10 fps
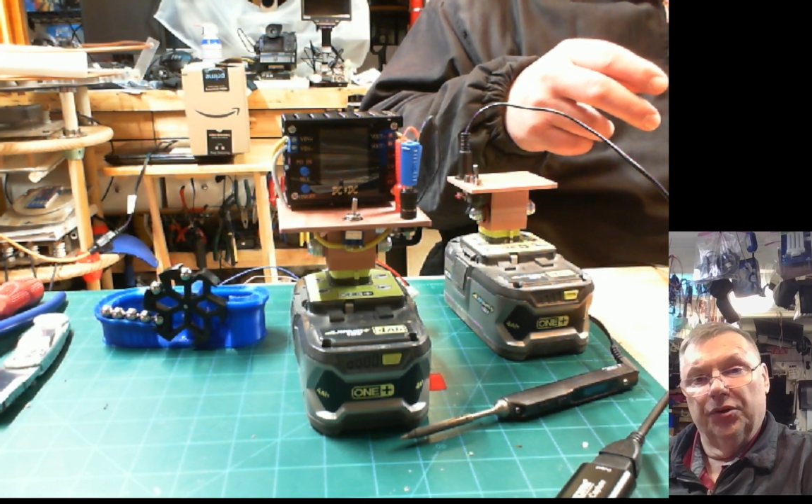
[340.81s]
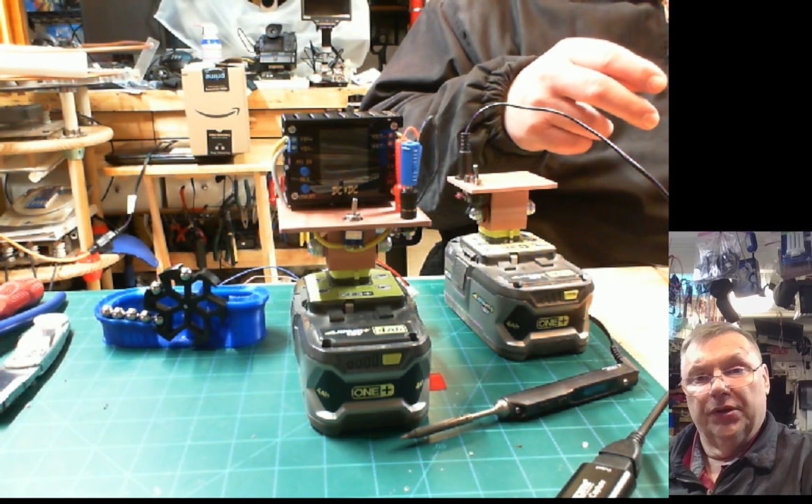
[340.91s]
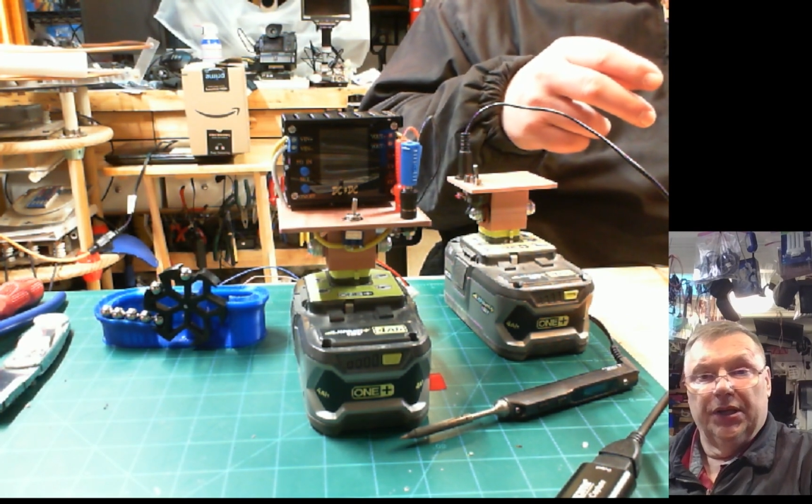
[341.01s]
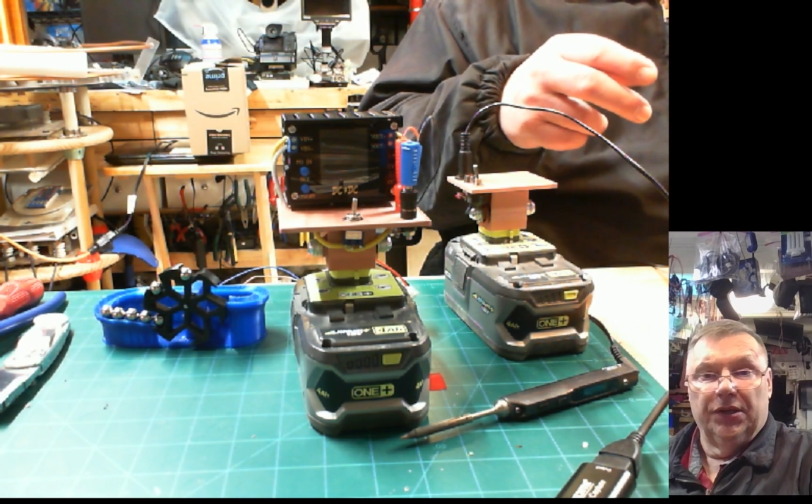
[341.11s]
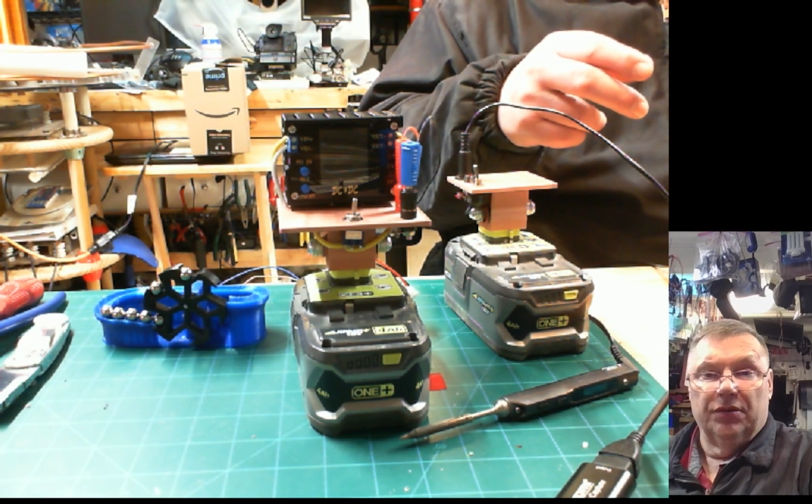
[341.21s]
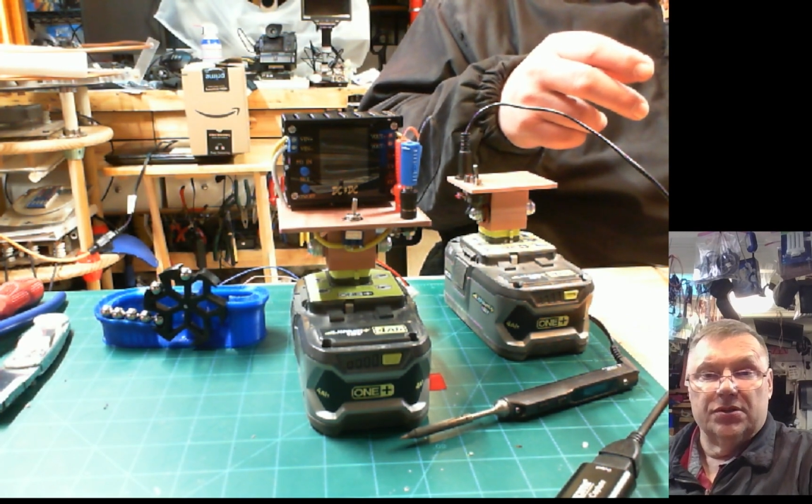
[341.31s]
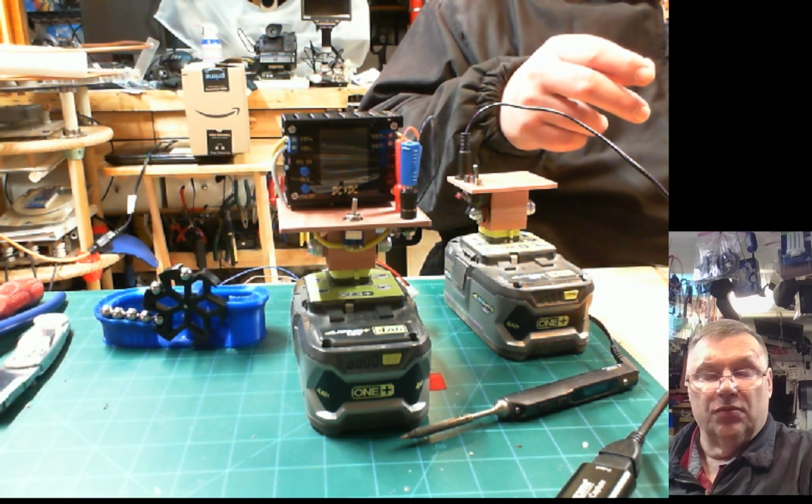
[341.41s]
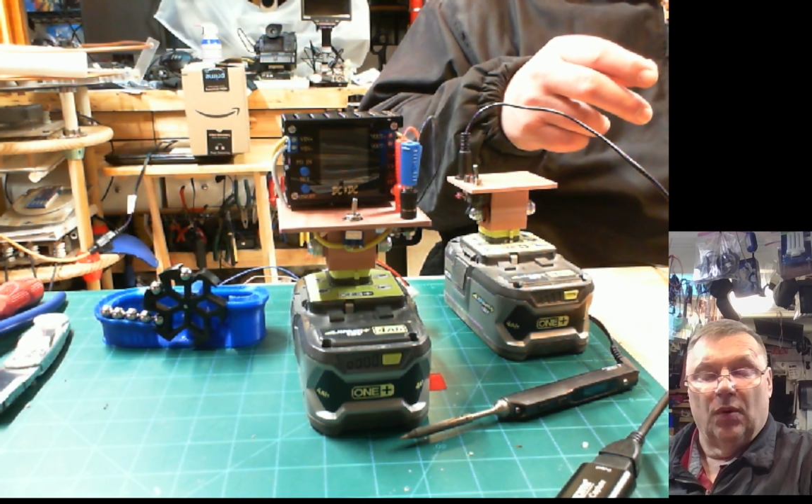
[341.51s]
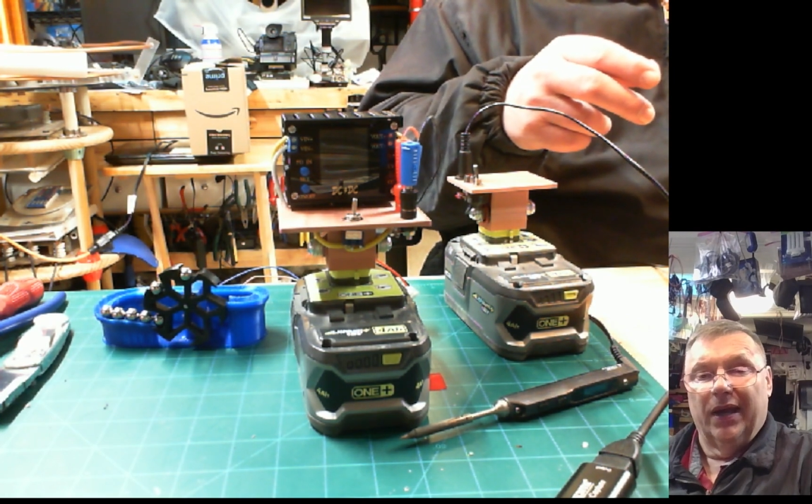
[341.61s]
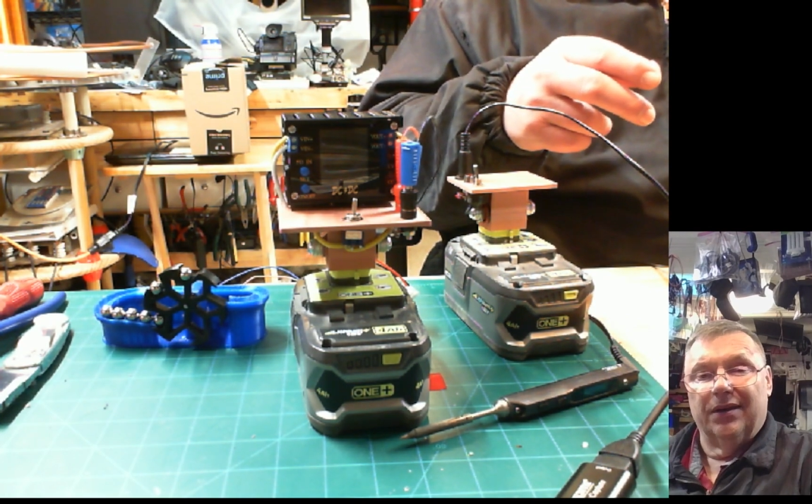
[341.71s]
you can use
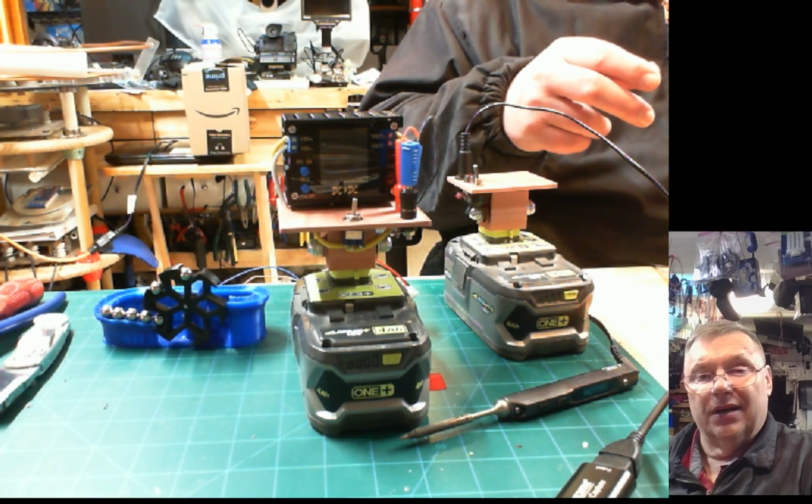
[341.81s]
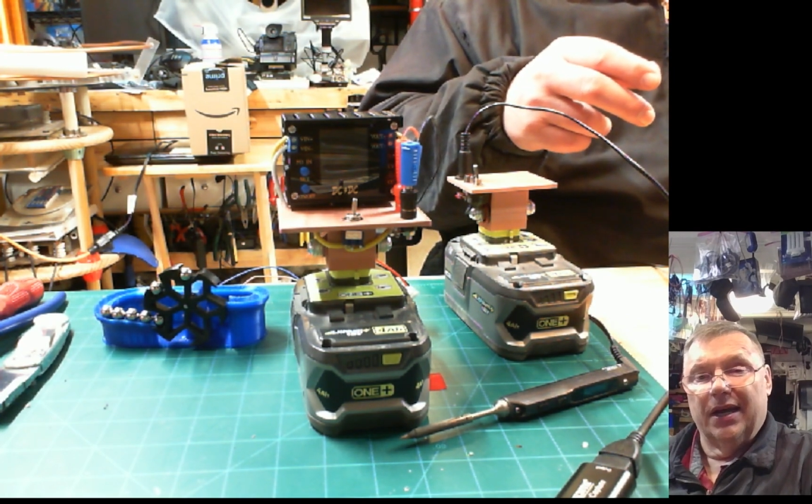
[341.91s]
wire,